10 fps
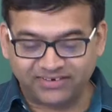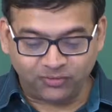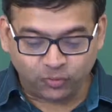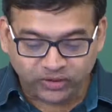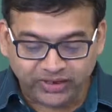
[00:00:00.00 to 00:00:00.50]
you
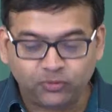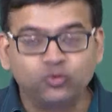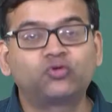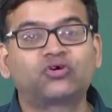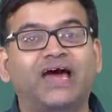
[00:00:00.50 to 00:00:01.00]
need to
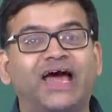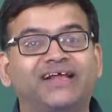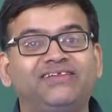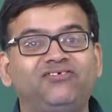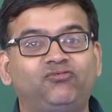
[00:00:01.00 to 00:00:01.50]
track
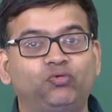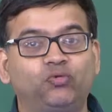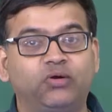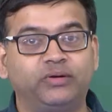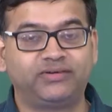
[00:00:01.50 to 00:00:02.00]
these two
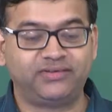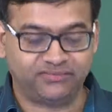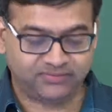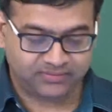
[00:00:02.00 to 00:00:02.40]
quantities,